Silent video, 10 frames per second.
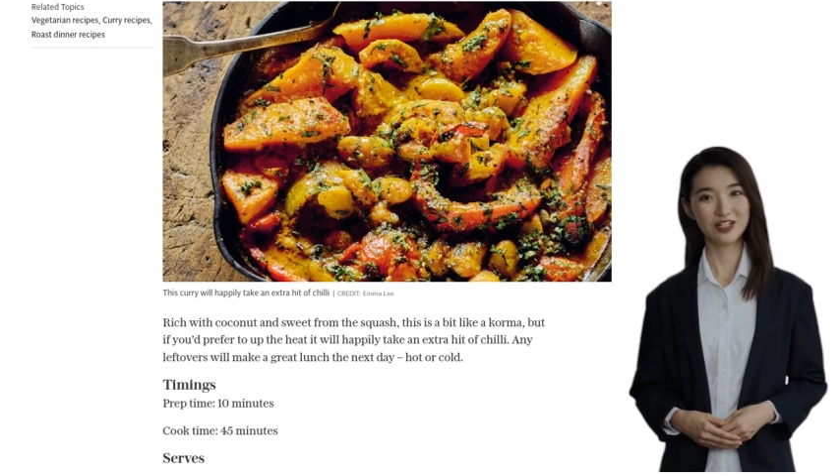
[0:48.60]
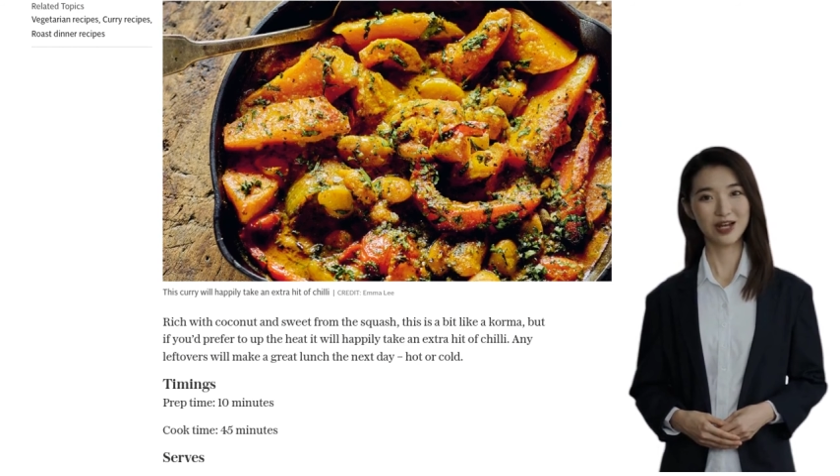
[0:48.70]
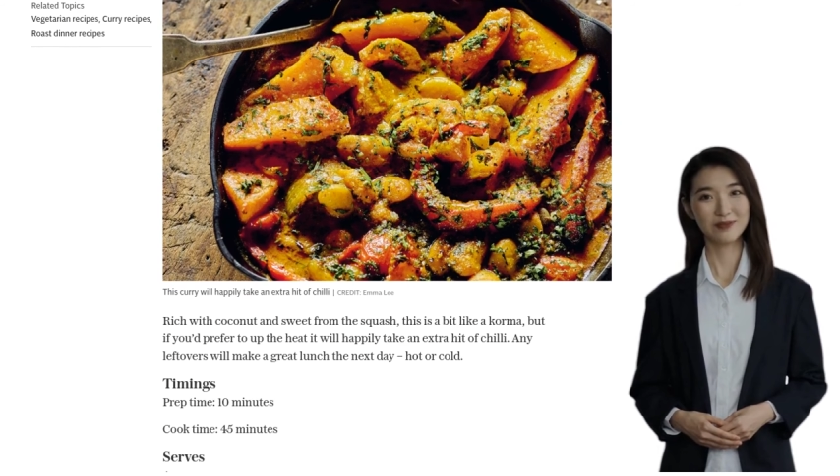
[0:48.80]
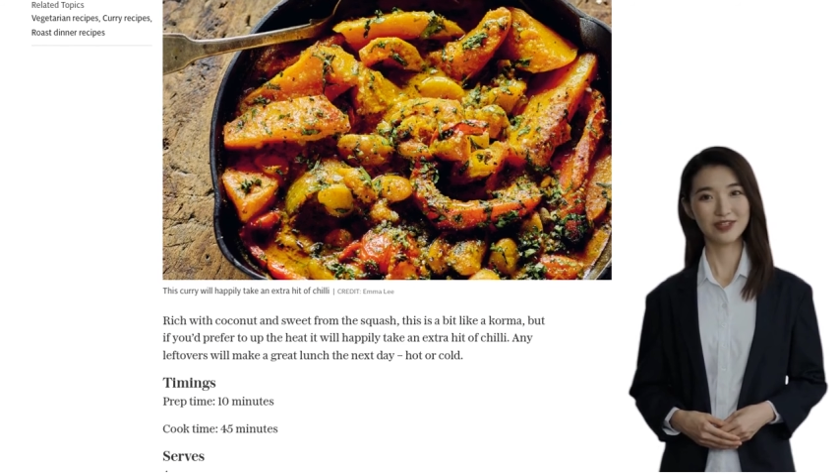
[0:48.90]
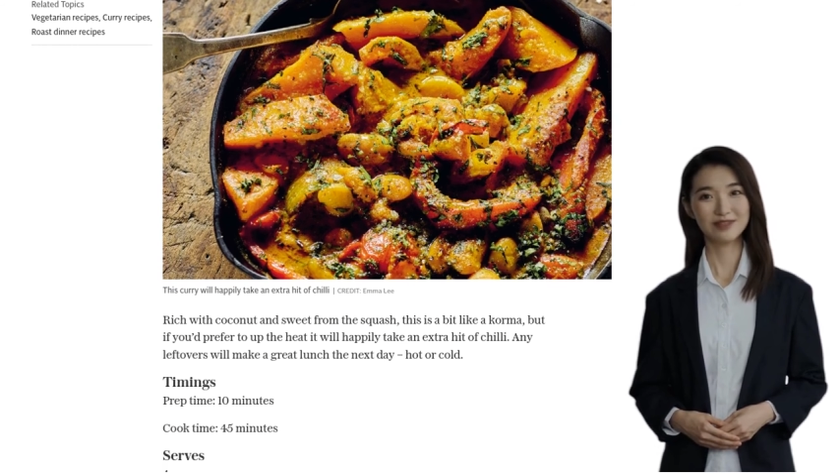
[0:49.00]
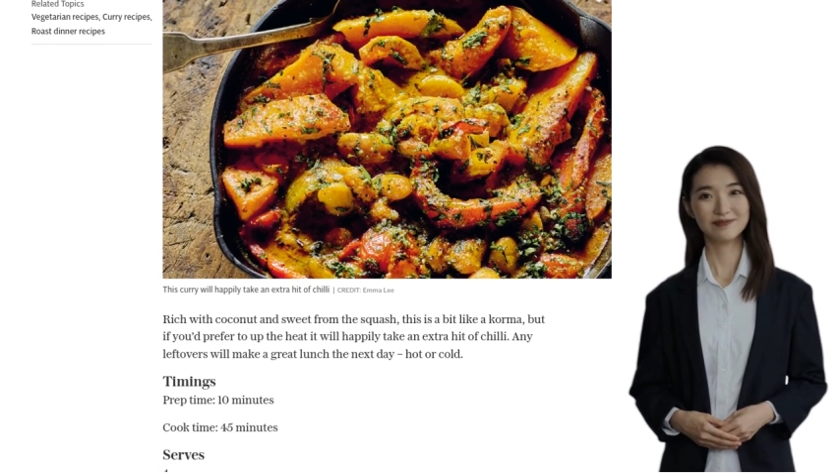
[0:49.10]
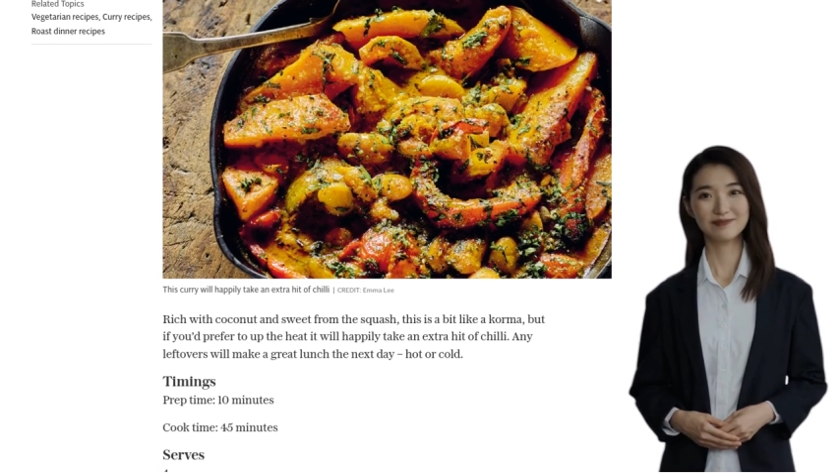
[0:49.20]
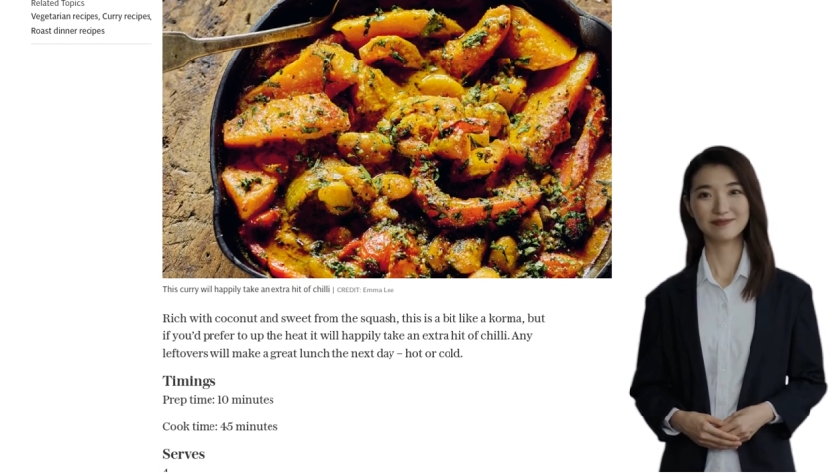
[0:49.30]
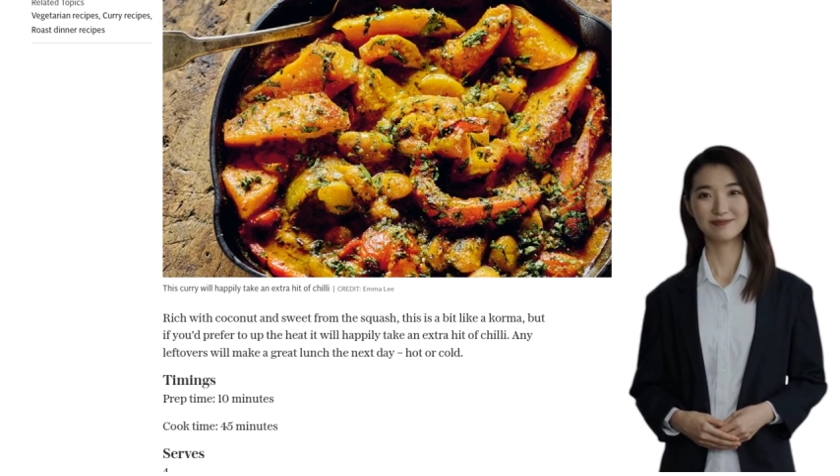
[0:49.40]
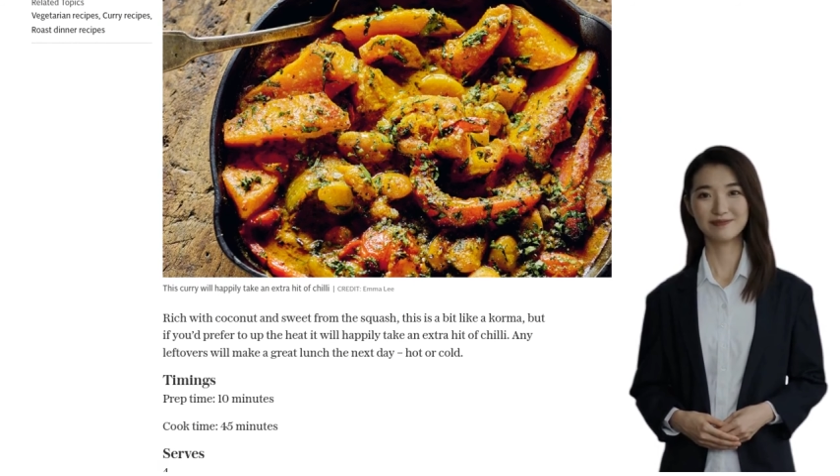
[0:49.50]
Don't
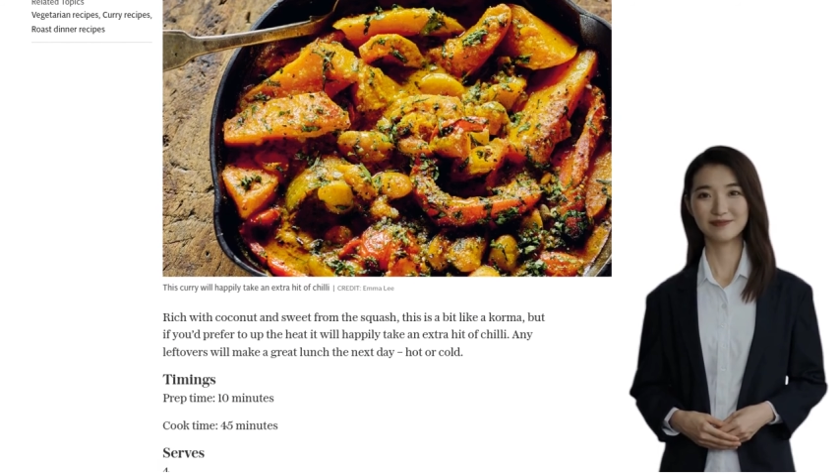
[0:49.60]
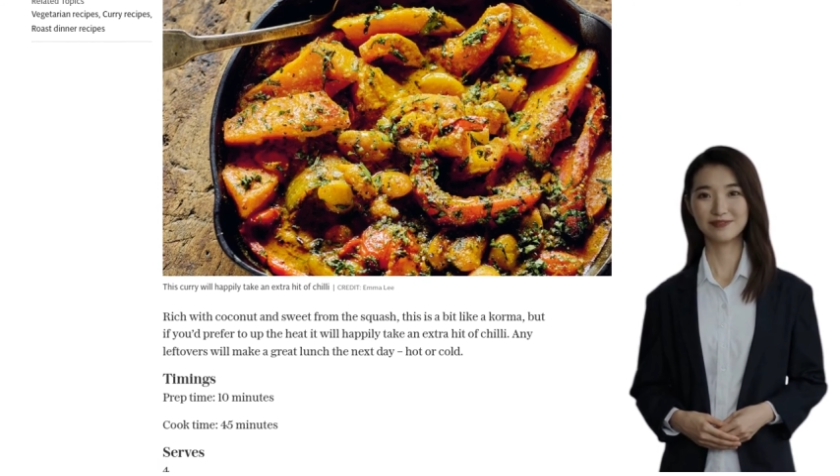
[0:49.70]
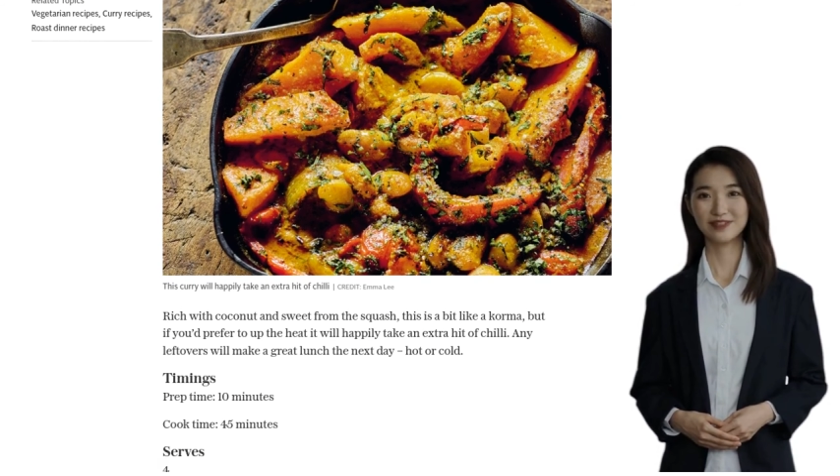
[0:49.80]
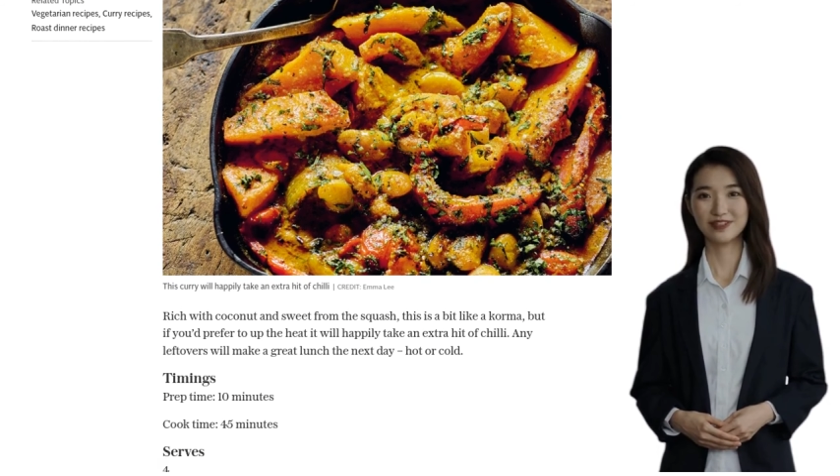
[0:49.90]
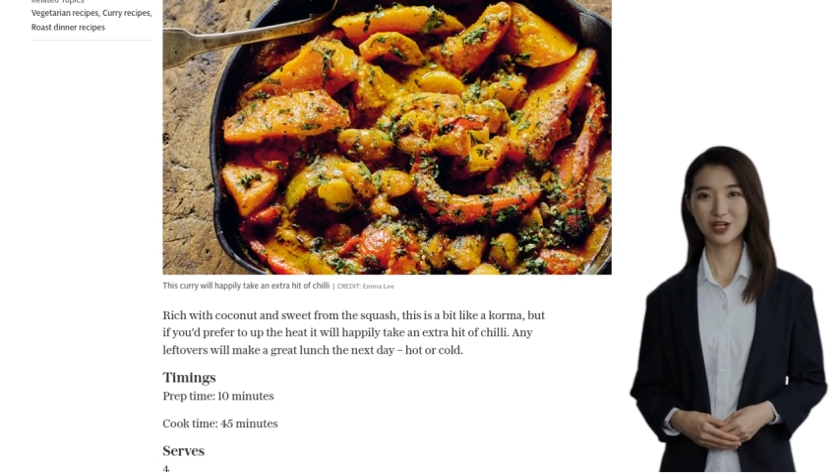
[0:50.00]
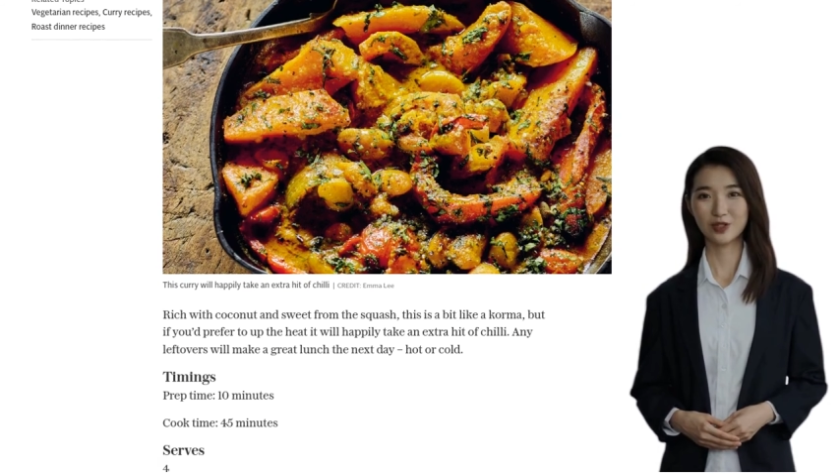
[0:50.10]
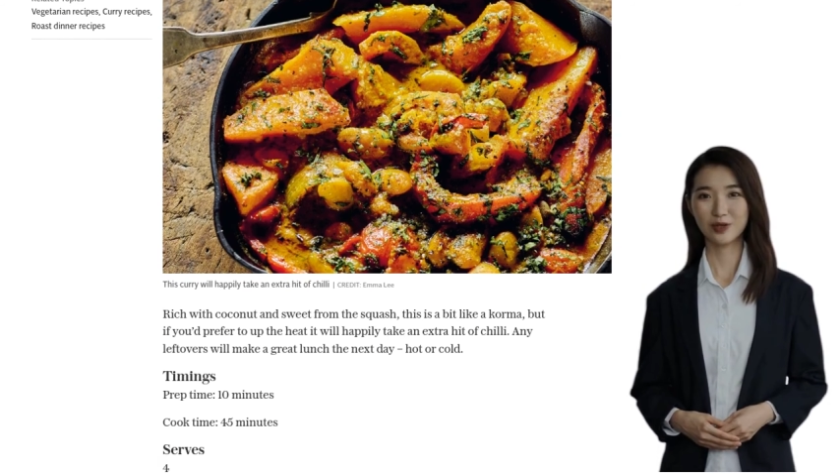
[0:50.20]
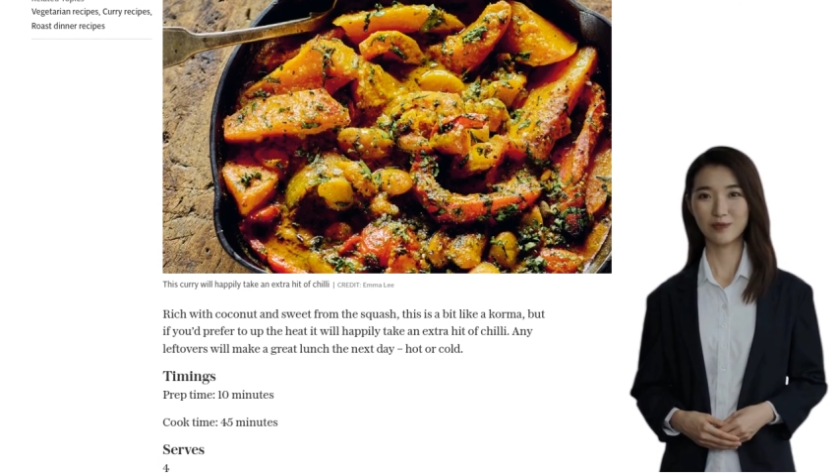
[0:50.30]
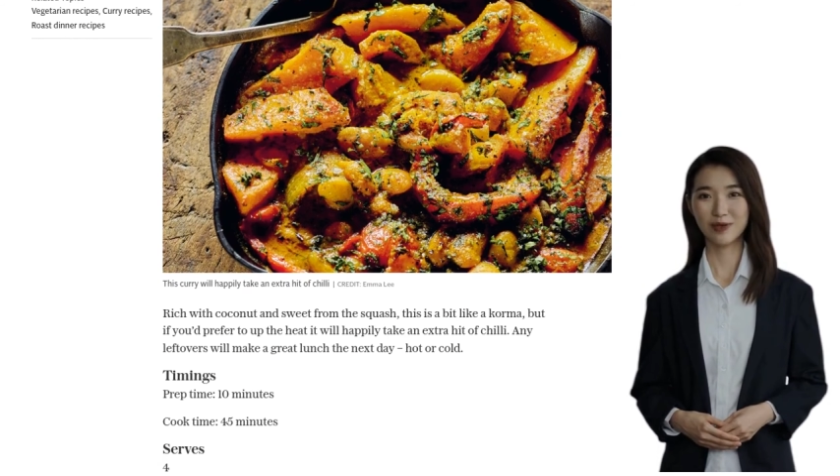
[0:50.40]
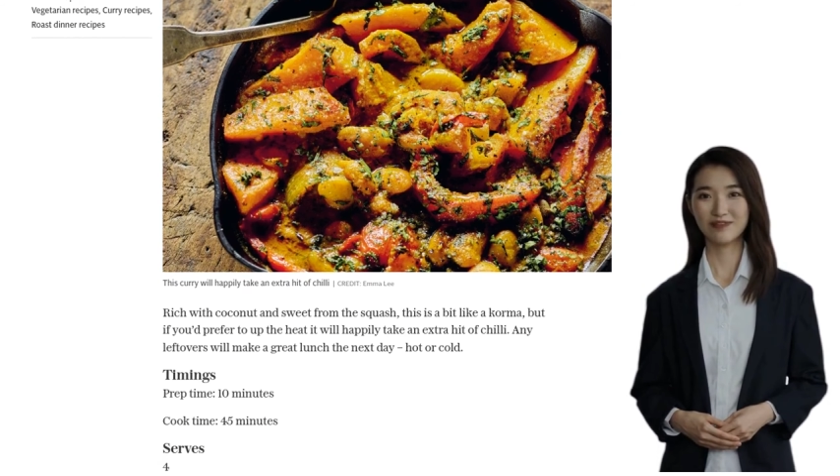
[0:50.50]
forget 2 cans of butter
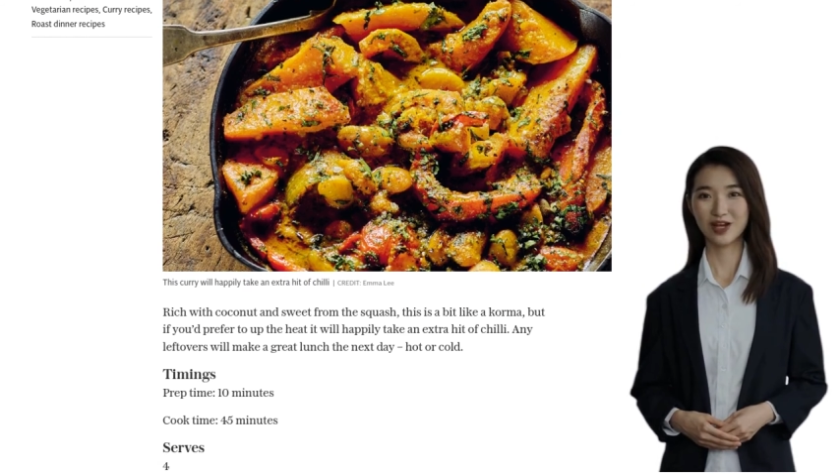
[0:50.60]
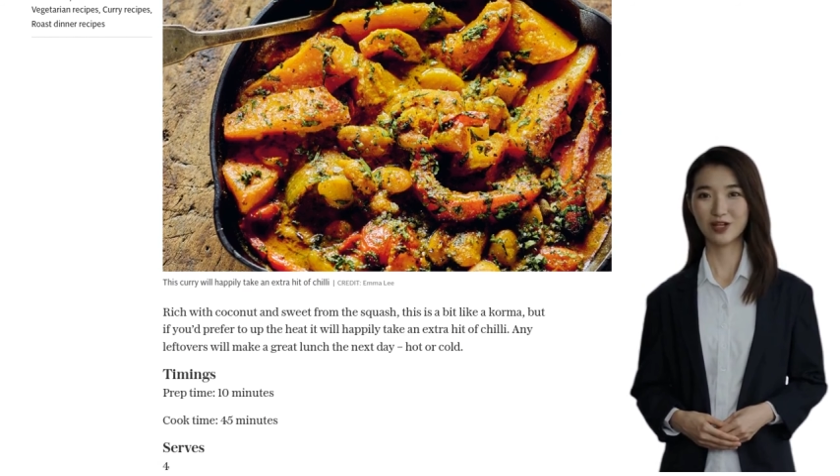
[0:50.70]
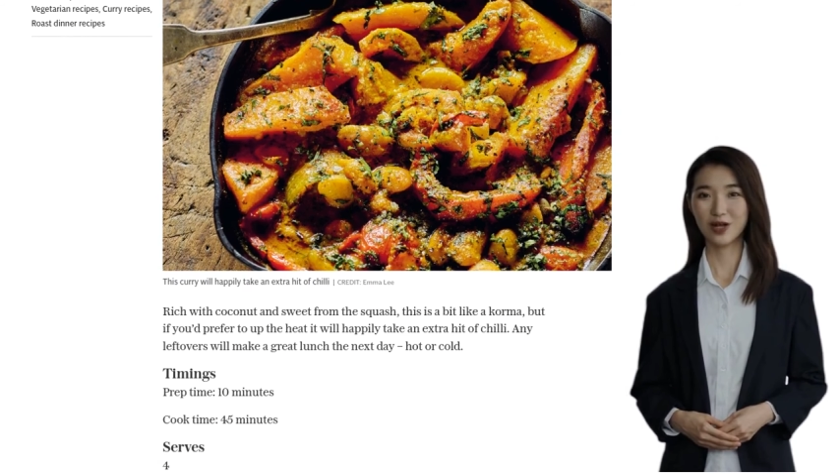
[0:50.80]
beans,